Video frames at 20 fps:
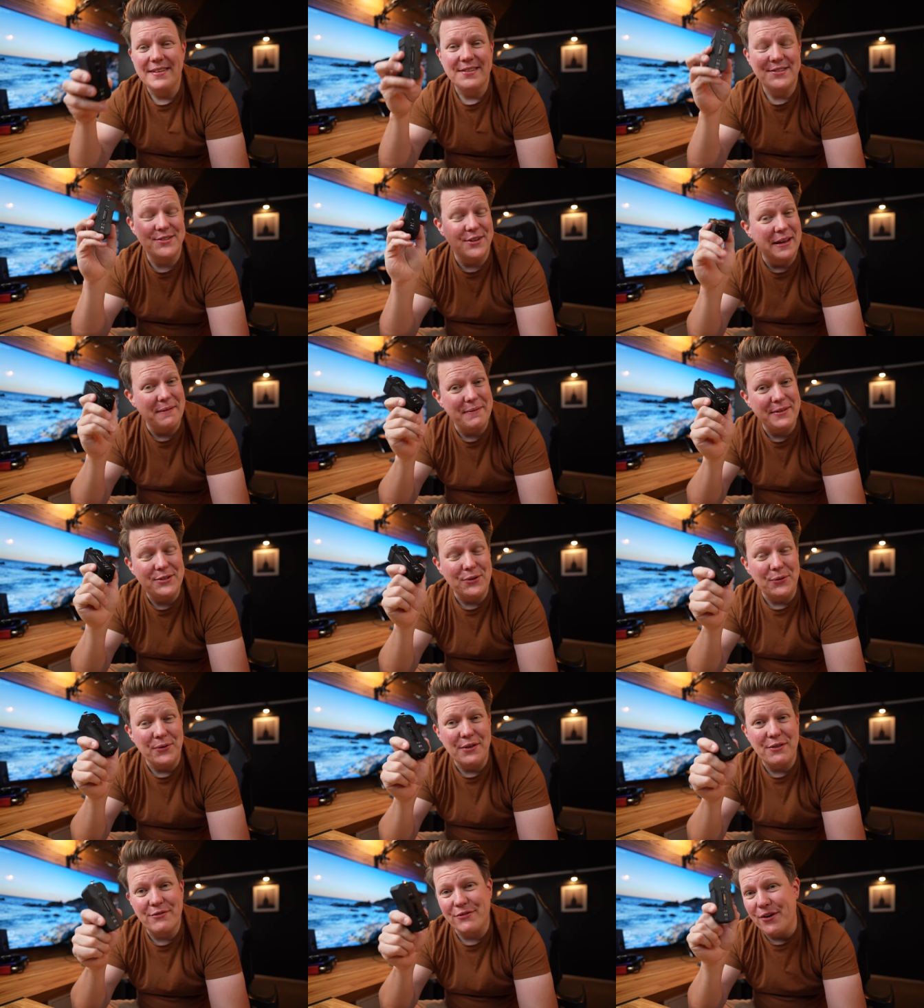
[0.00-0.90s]
So let me
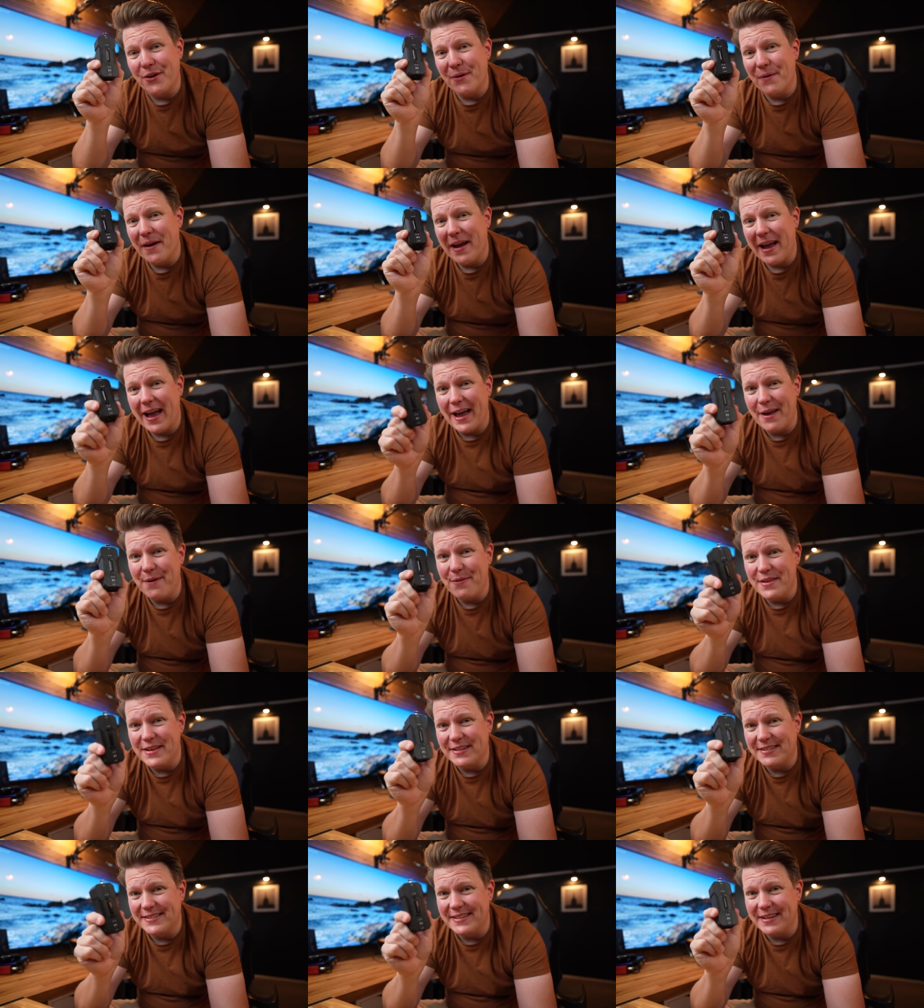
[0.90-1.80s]
talk you through how
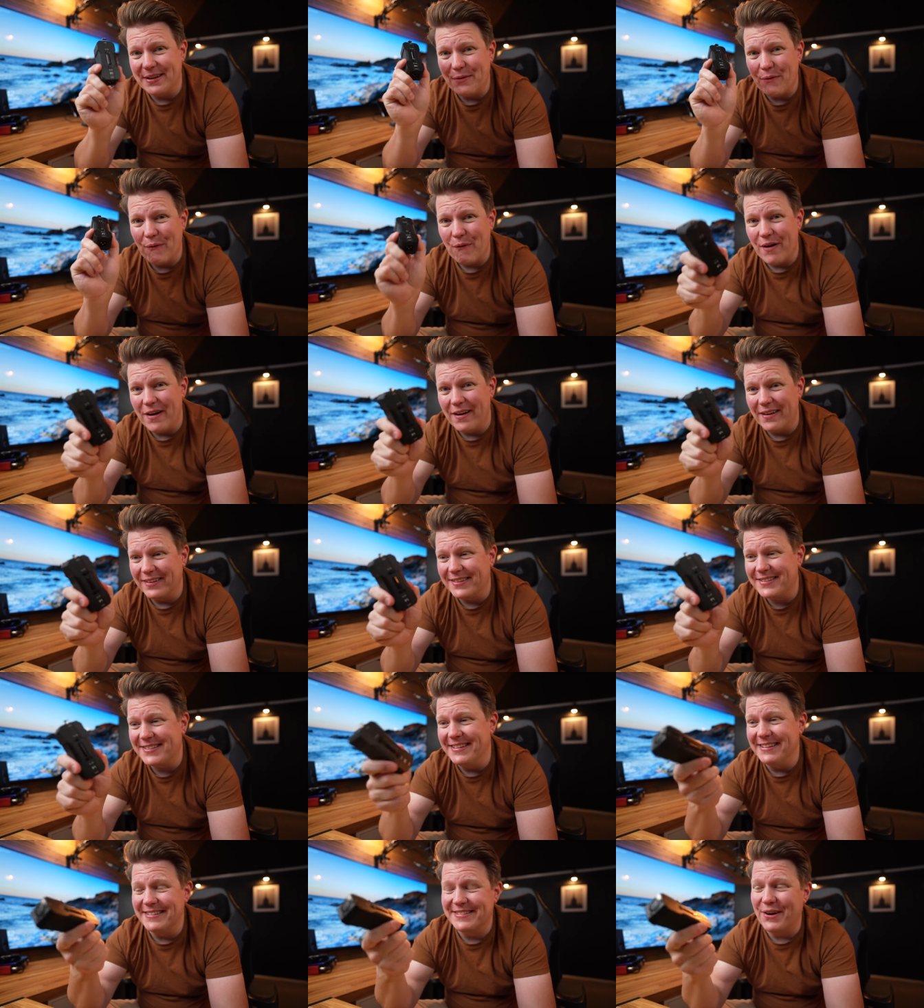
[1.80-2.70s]
this thing
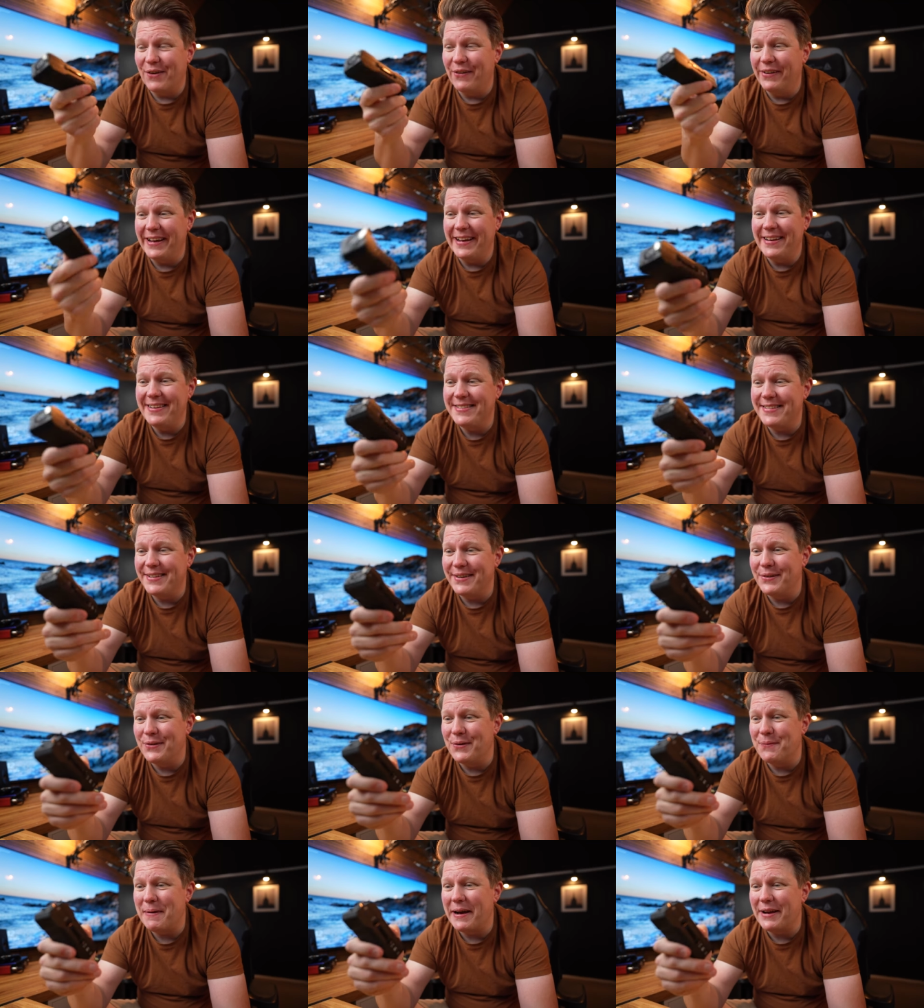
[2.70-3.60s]
works. It's got an
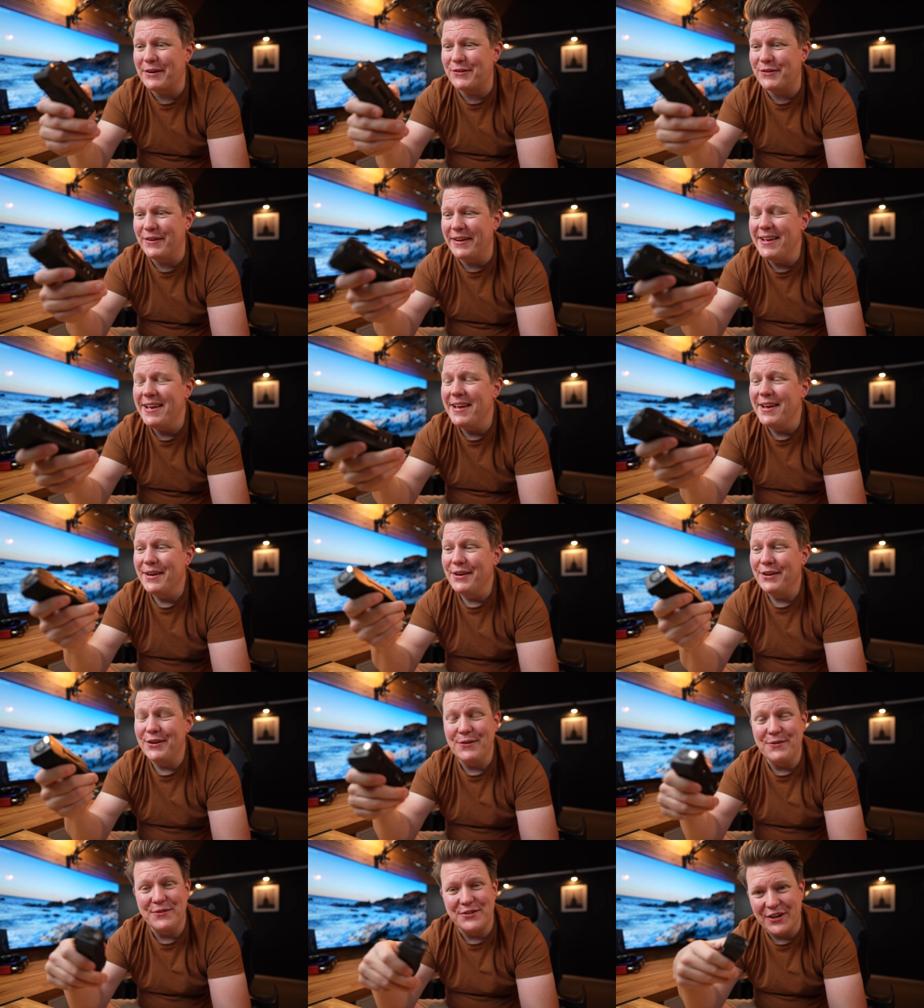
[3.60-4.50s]
internal battery,
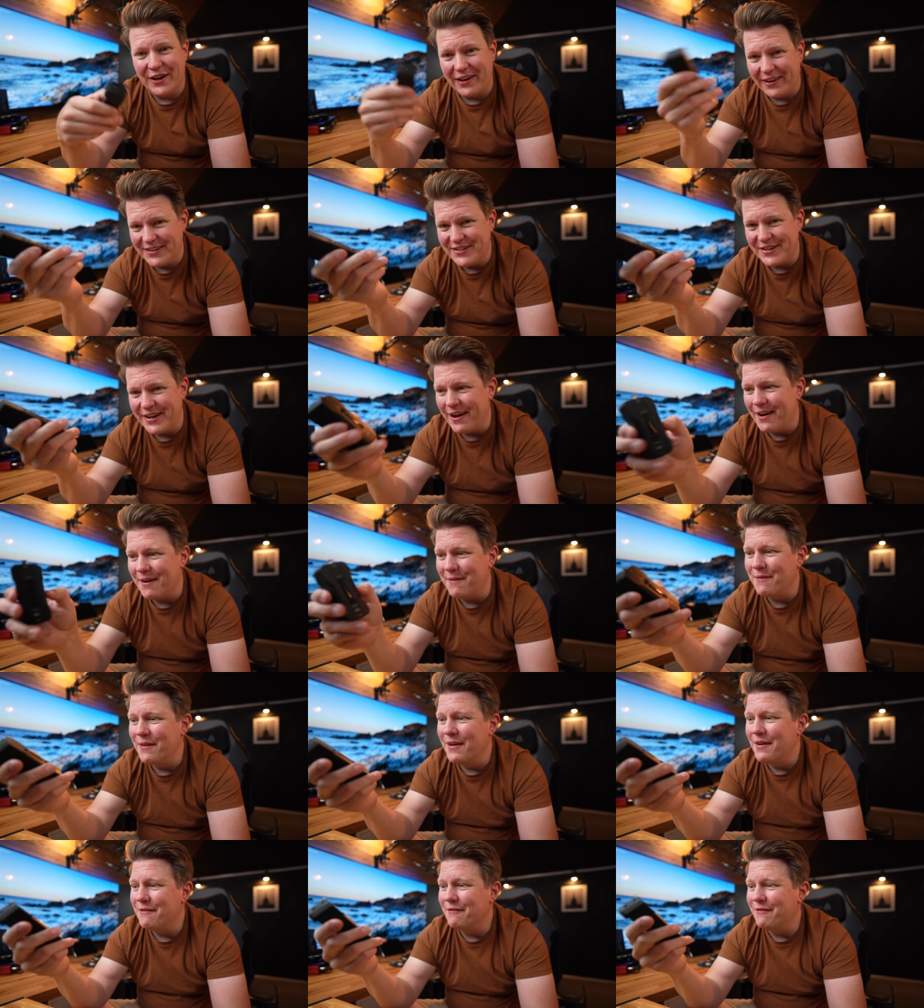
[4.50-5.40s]
you charge it
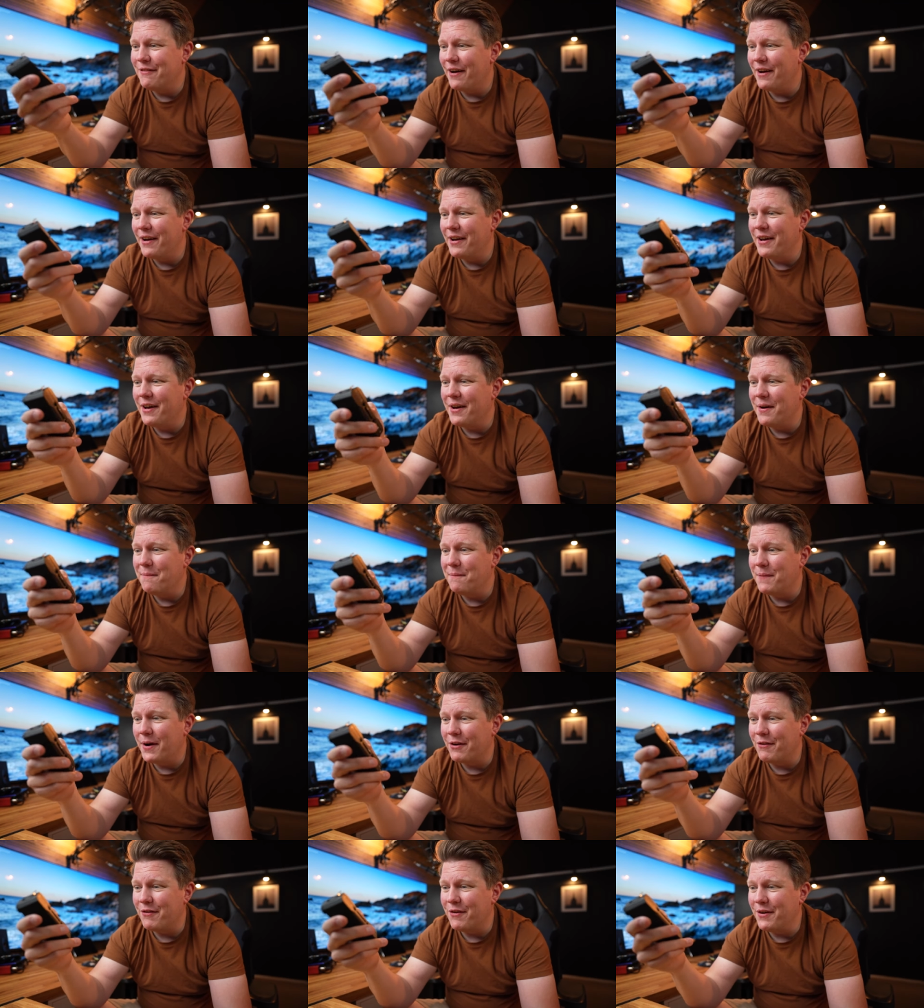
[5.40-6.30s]
up via
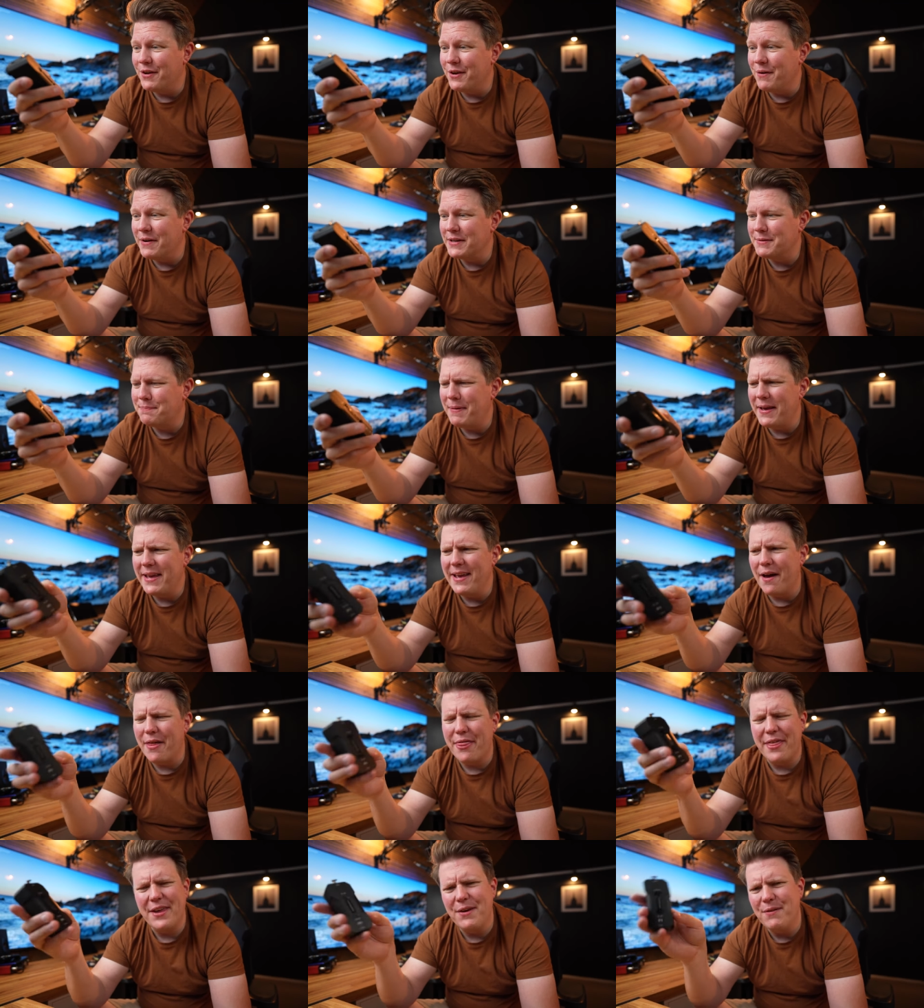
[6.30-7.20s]
micro USB.
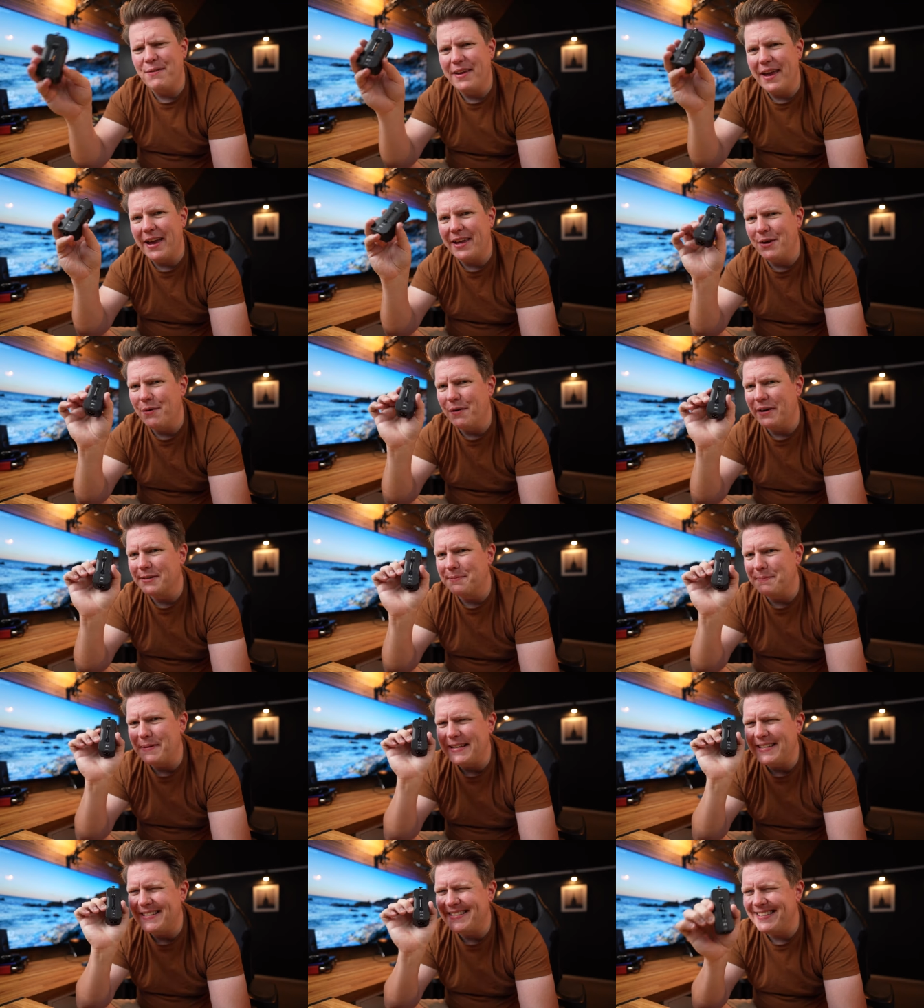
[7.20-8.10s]
I think you can get
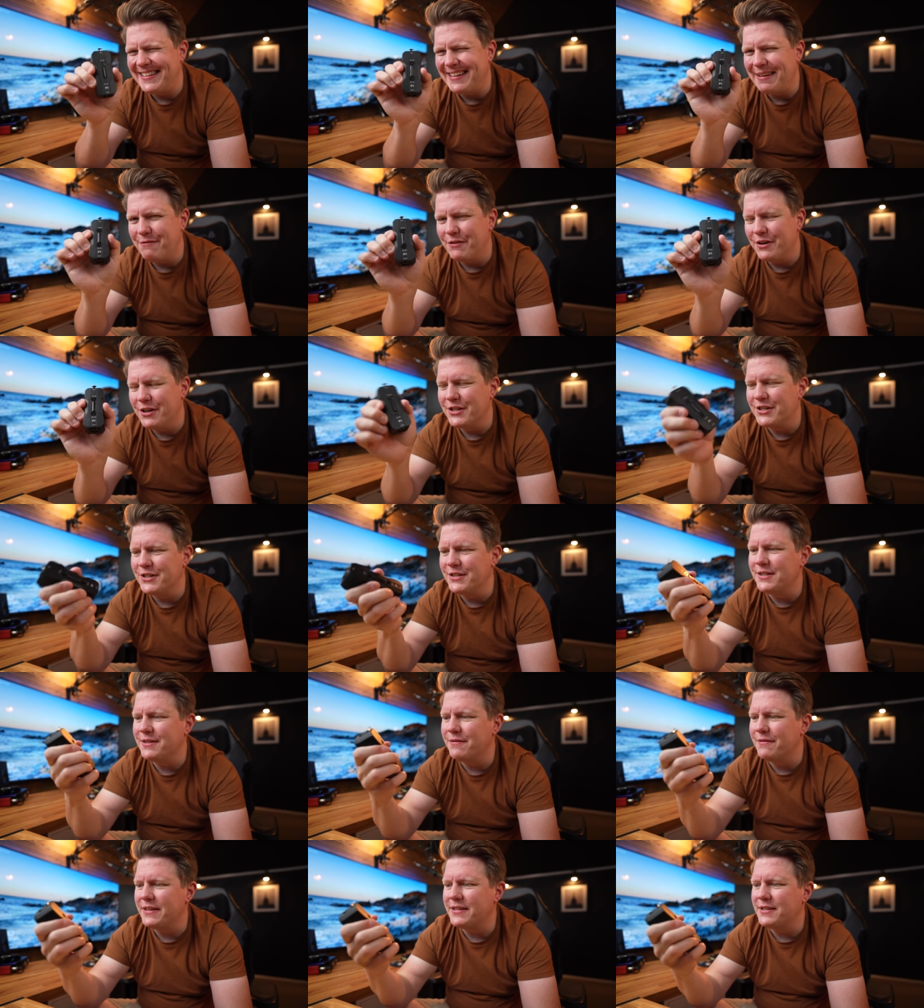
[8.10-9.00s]
USB-C
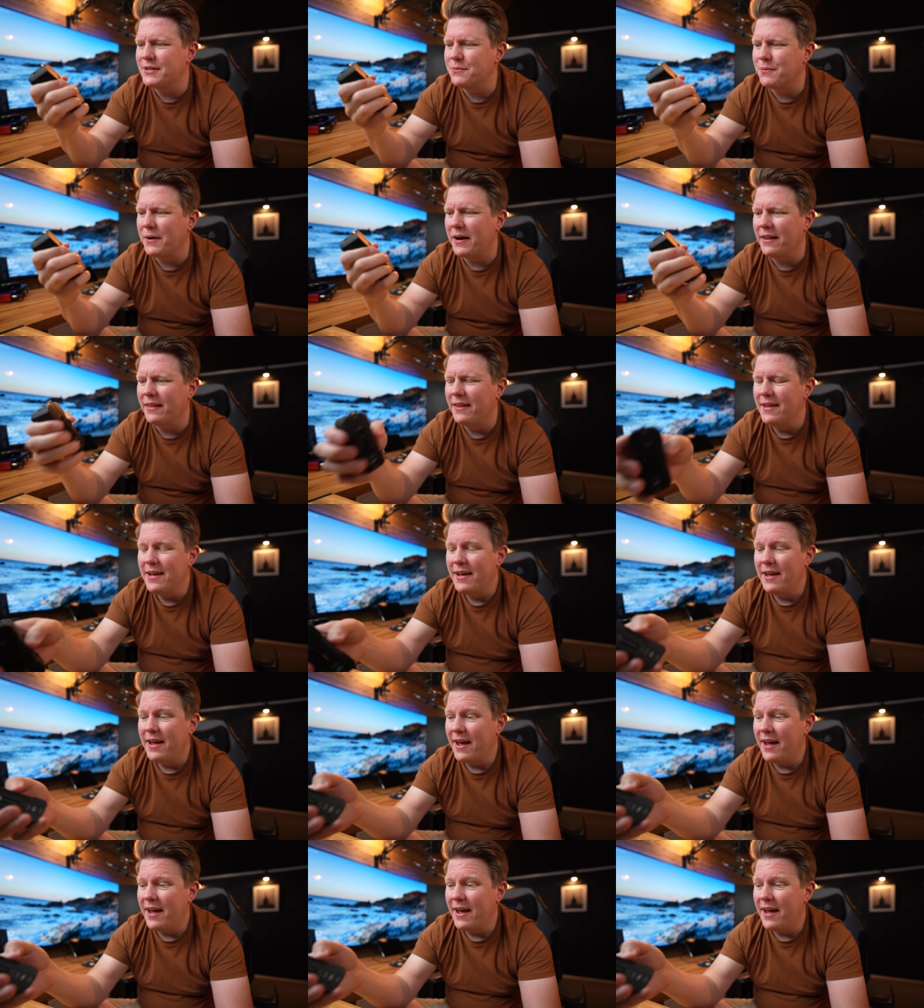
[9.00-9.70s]
versions of this as well.